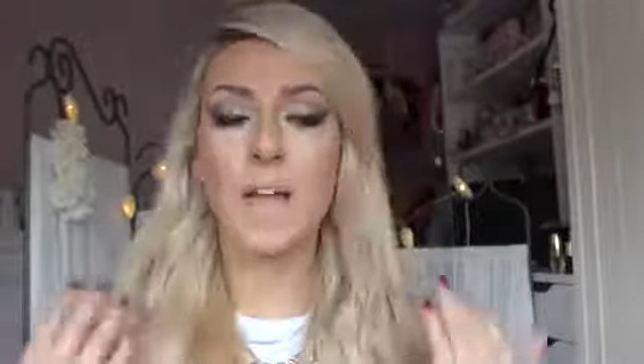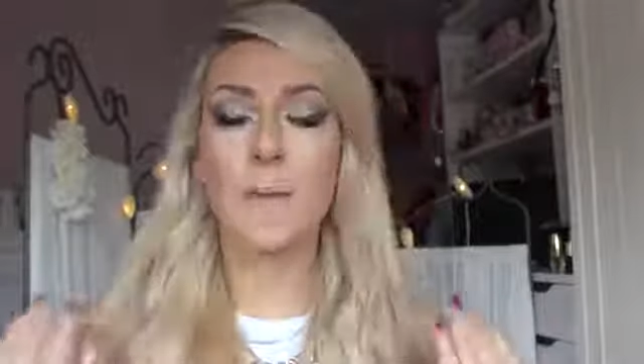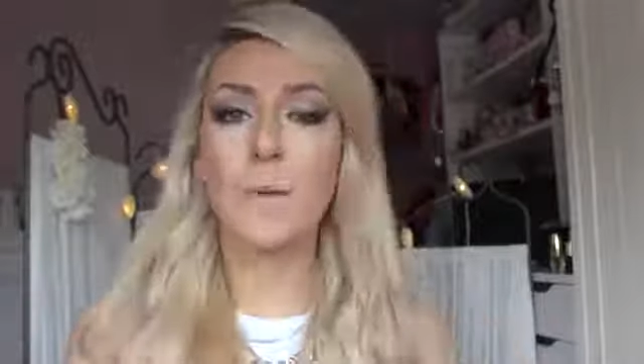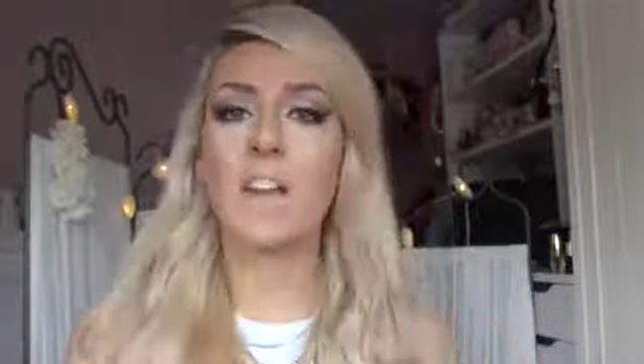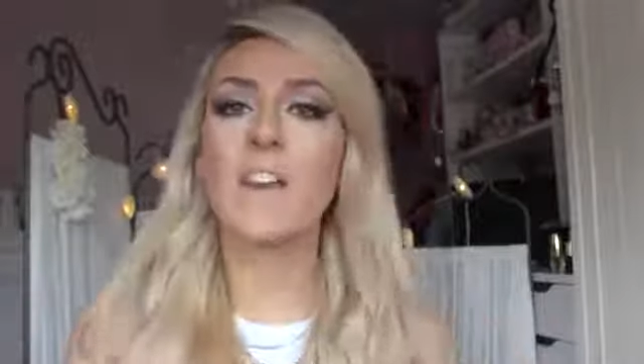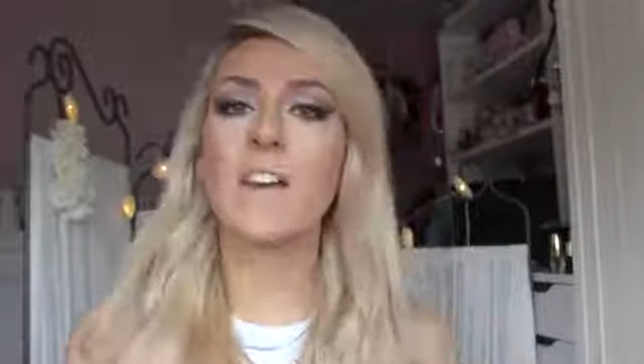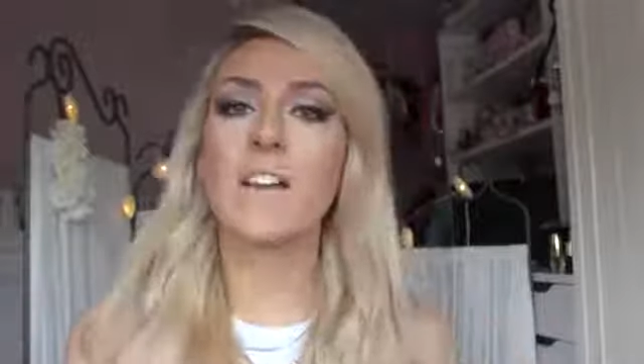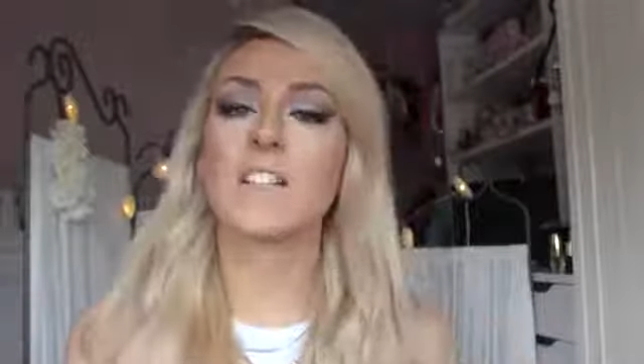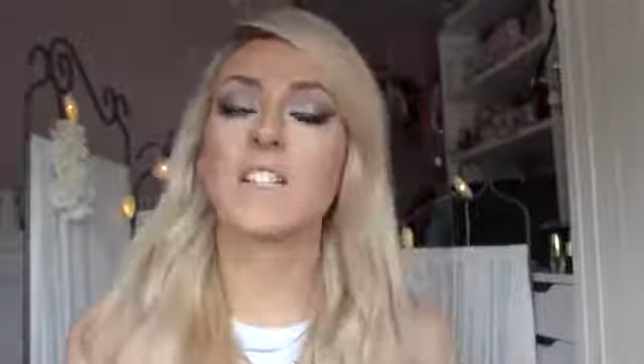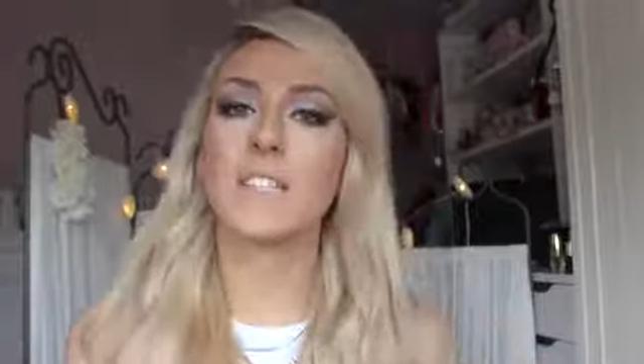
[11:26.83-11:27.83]
Applying
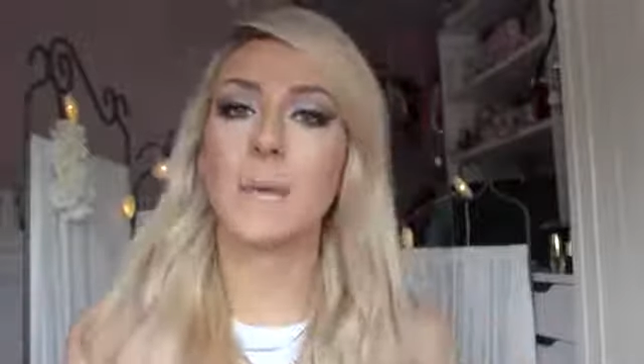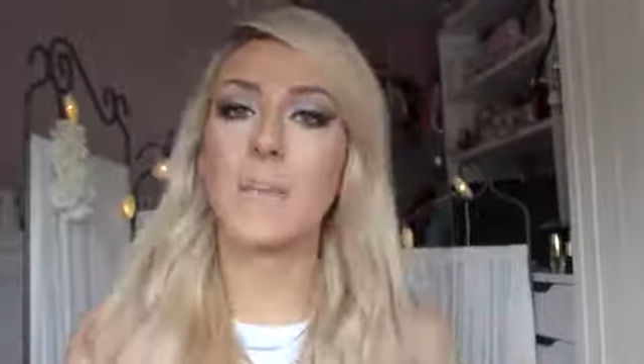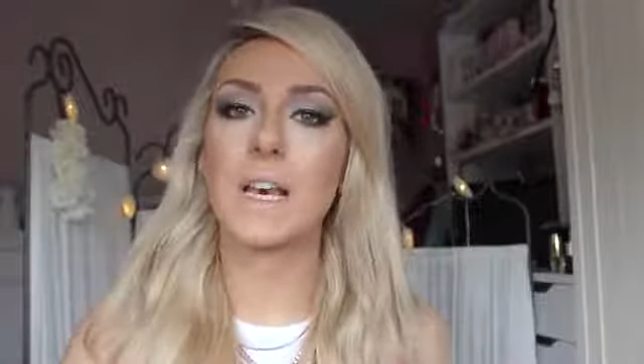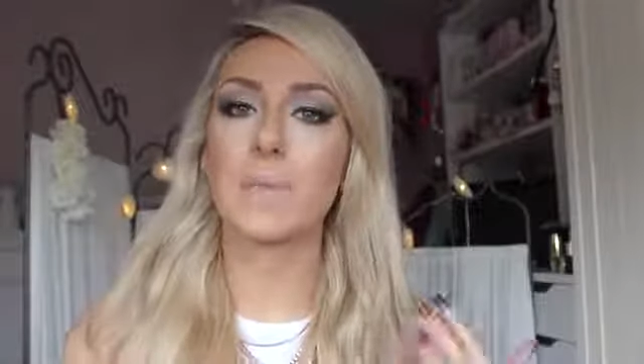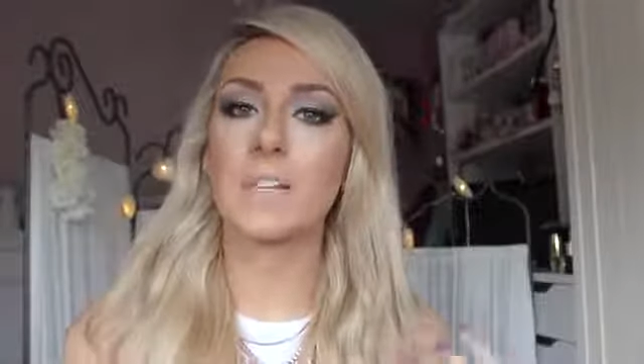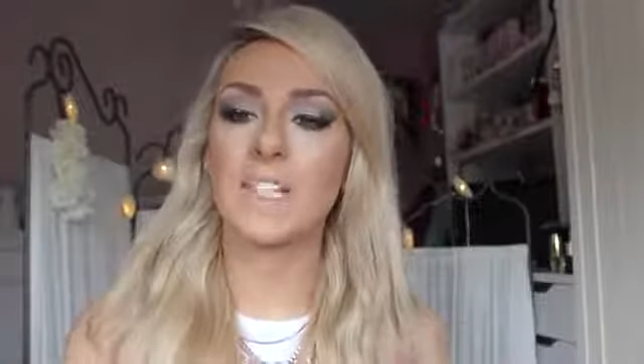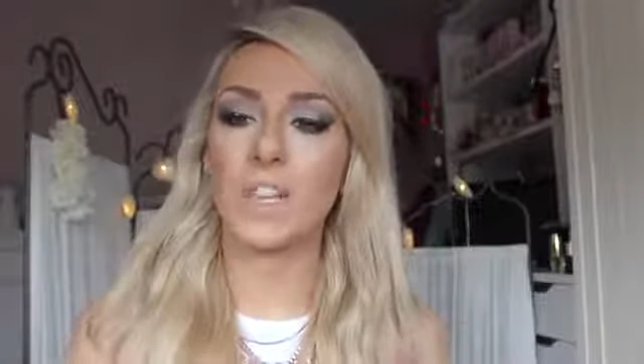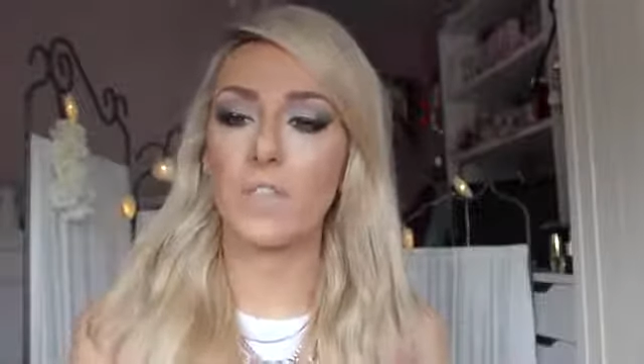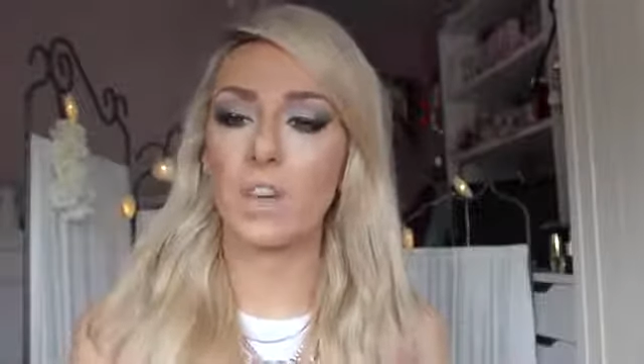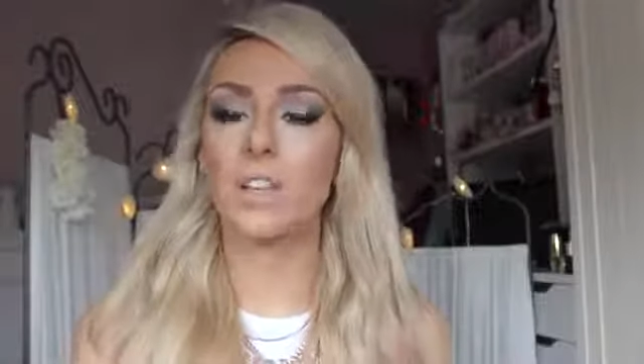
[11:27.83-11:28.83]
eyelashes can be a little bit
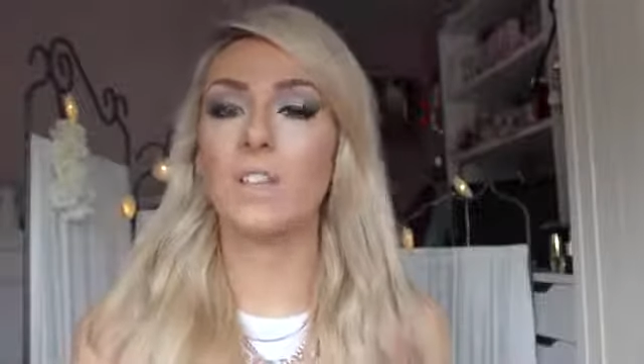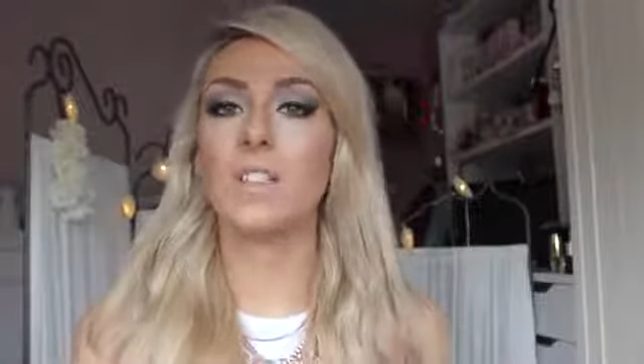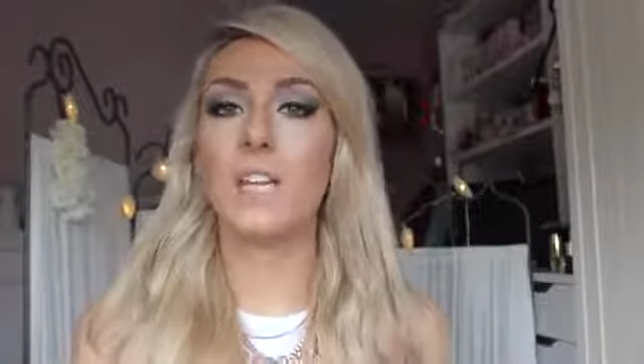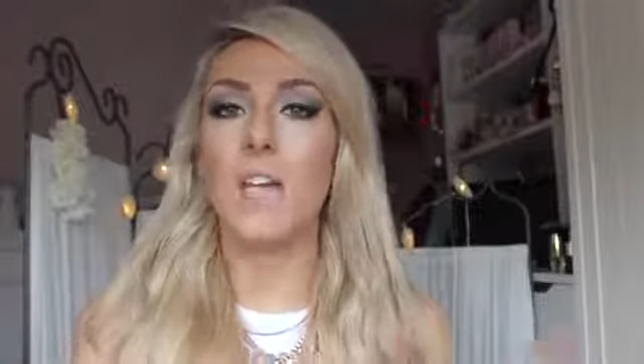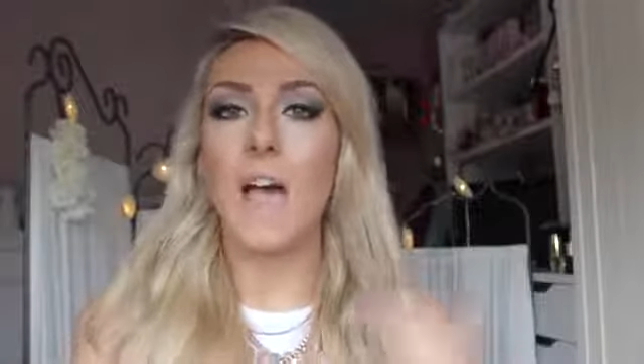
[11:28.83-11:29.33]
difficult,